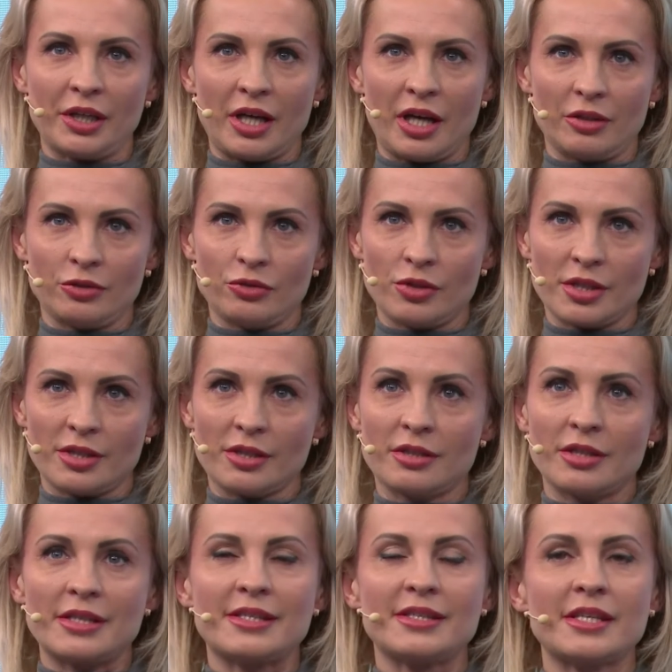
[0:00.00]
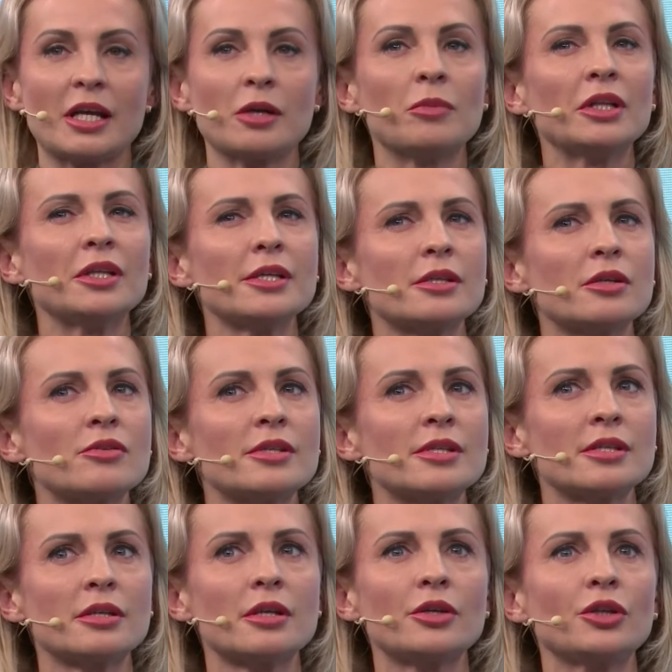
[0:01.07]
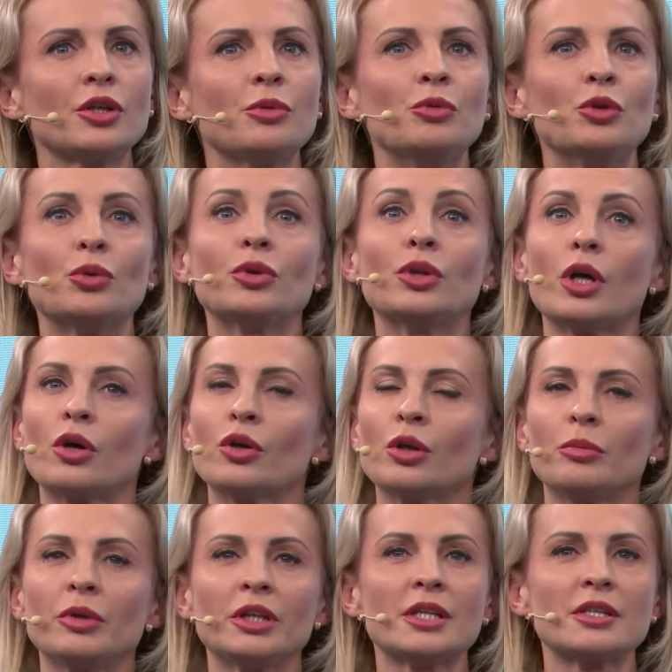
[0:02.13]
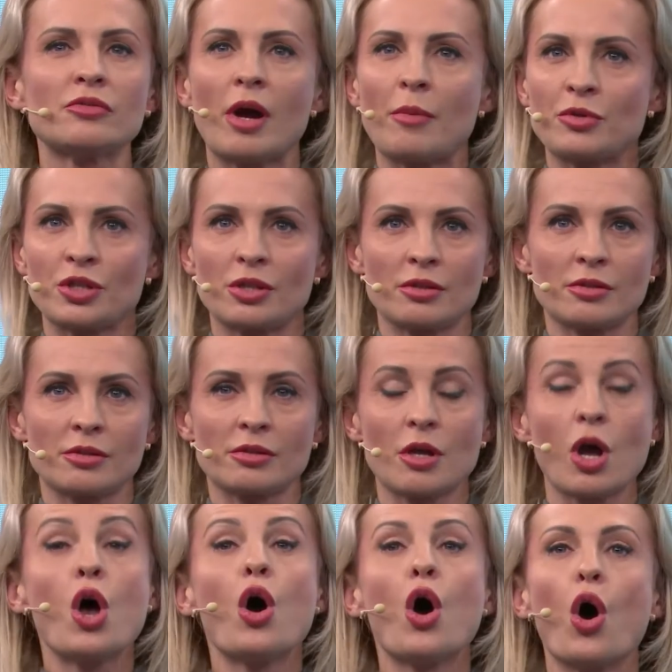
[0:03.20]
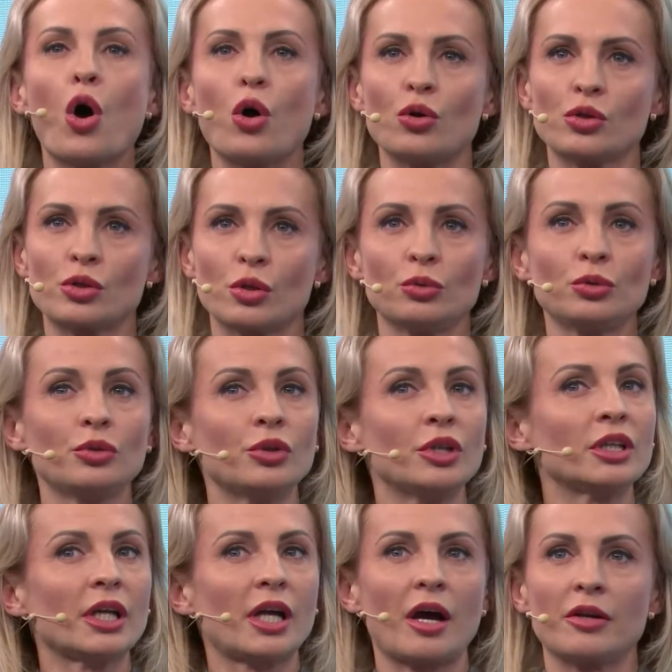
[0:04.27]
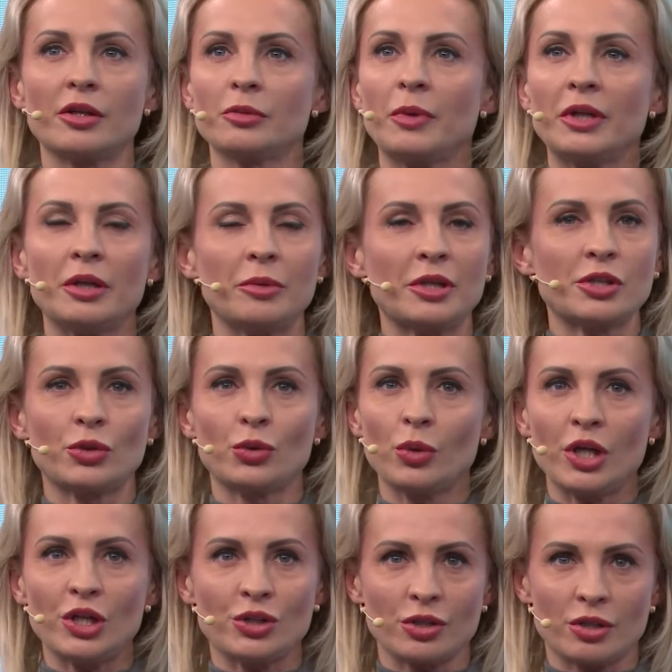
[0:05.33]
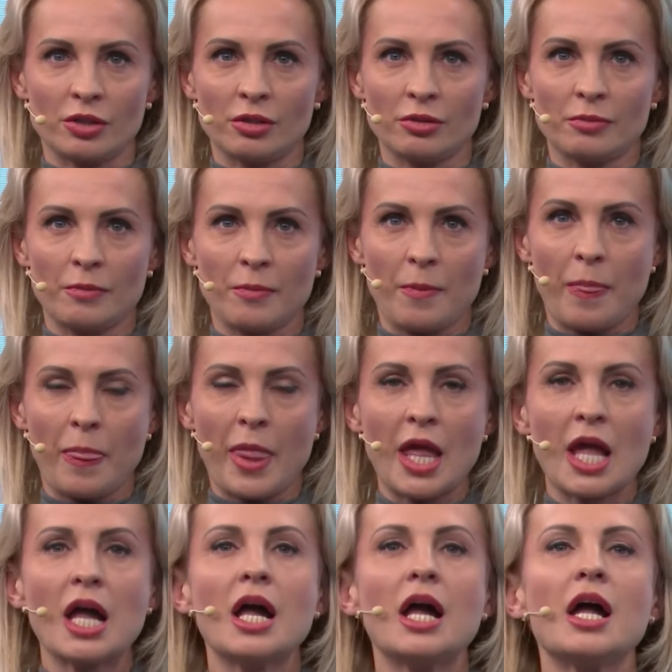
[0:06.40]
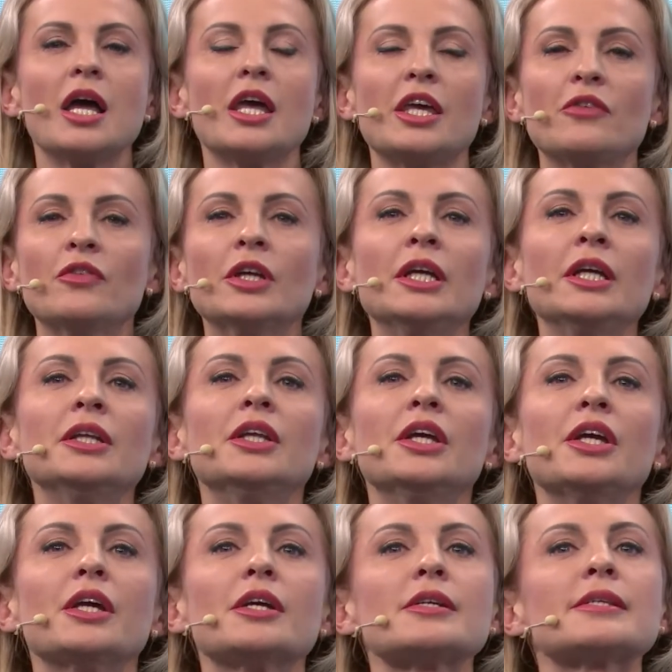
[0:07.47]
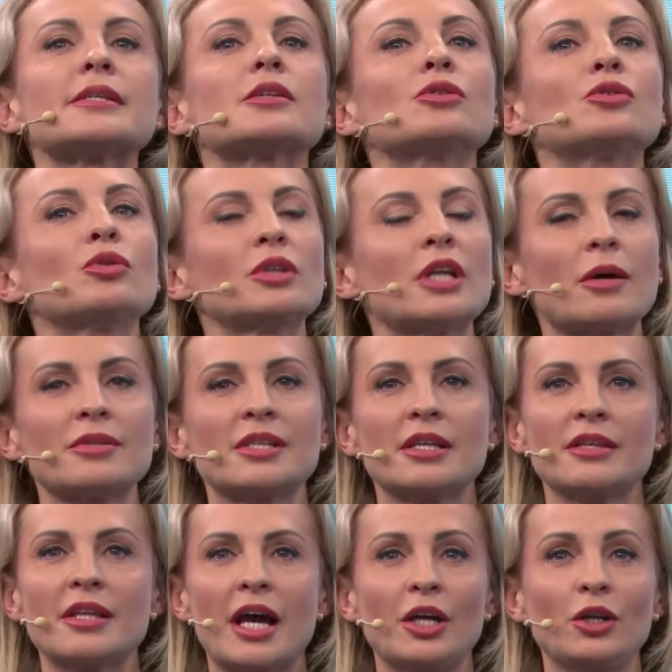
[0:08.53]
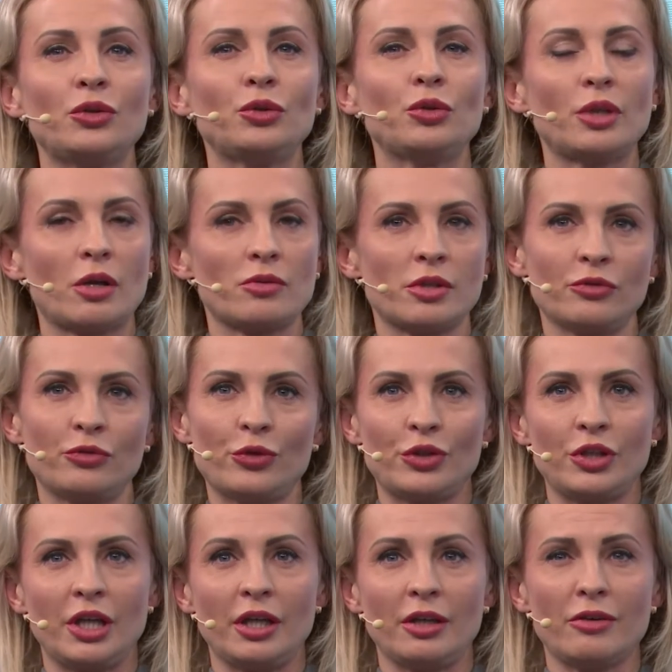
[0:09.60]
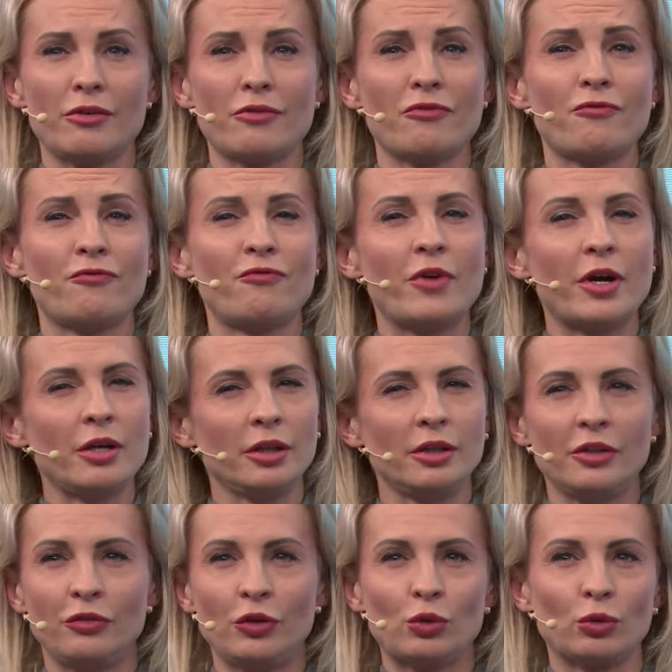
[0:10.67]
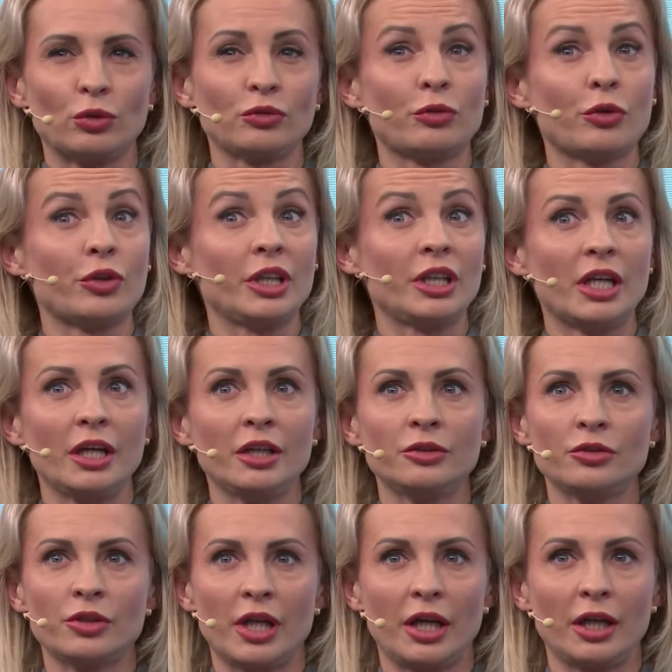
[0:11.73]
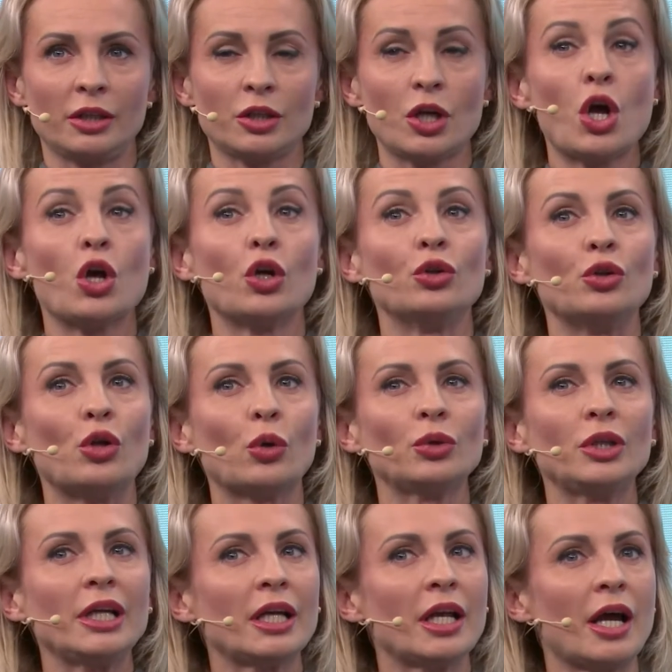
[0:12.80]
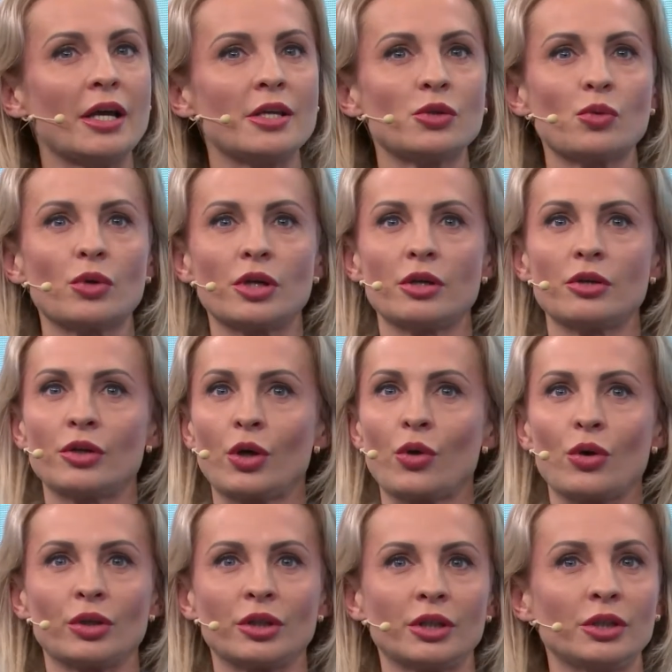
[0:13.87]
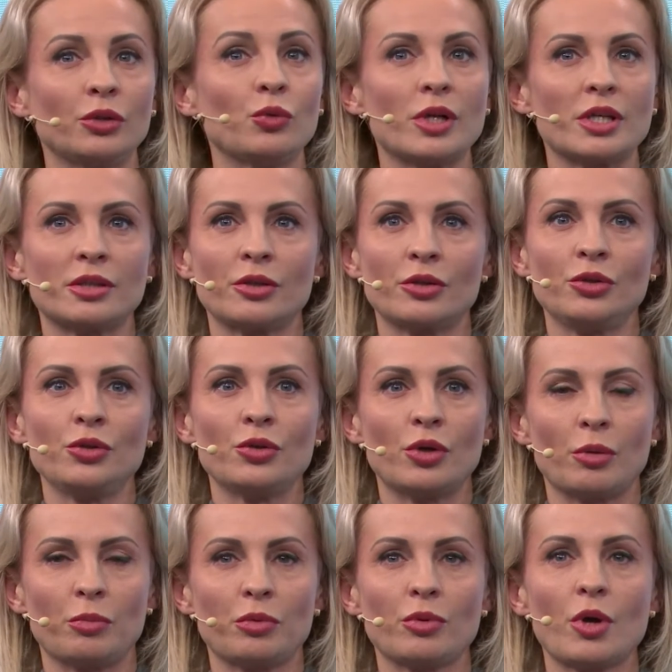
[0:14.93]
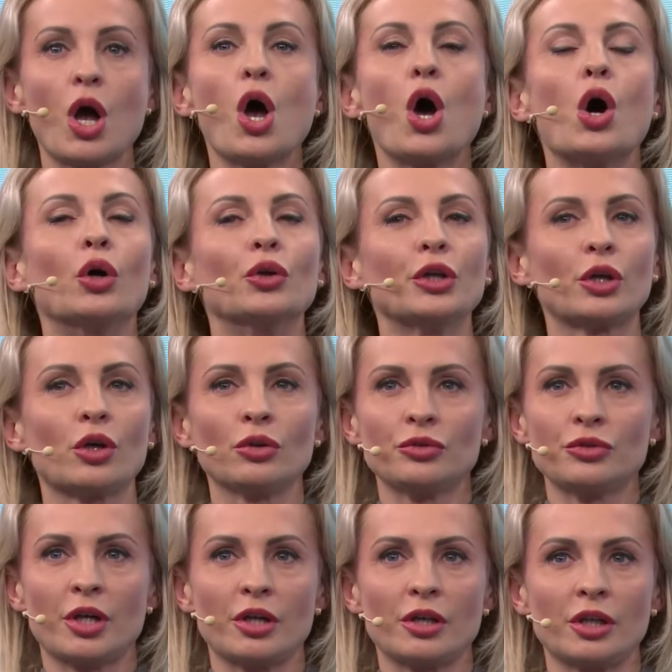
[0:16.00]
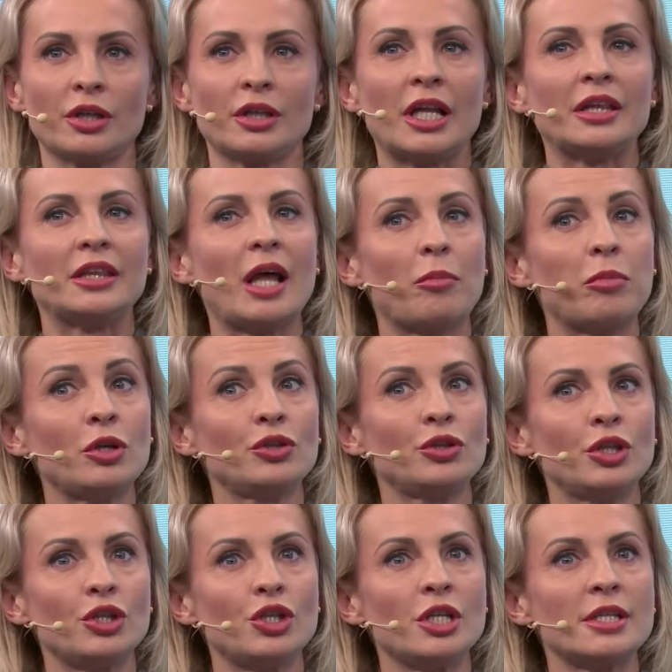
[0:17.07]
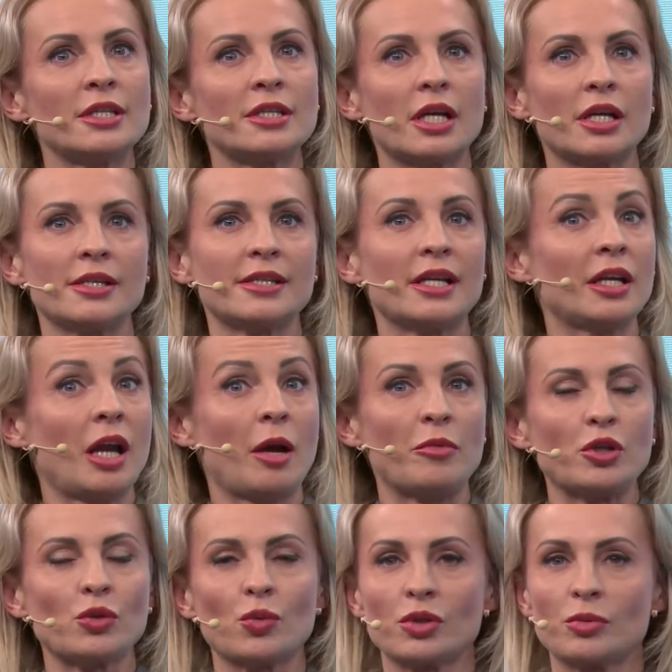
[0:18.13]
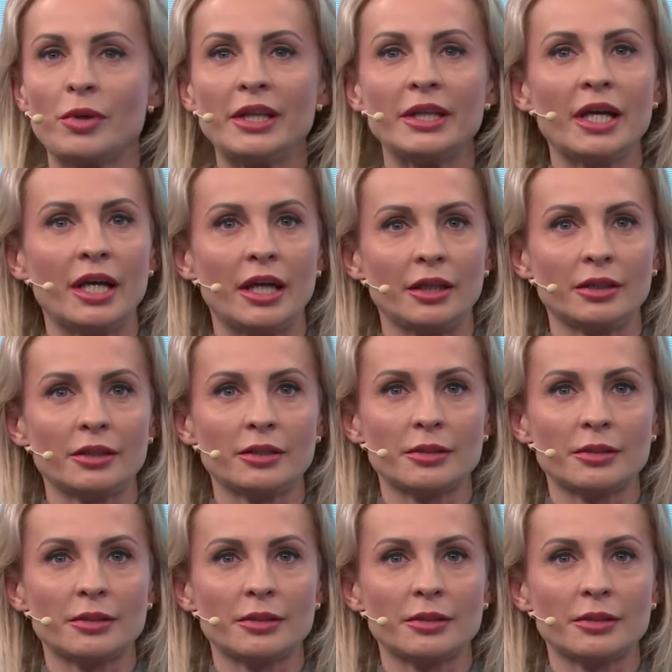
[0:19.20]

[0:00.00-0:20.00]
countries, this segment is considered immune to economic disruptions, also during the current pandemic situation. Even in the years 2009-2013, very difficult for retail trade, no declines were recorded in Western Europe. On the contrary, the double-digit sales dynamics was maintained.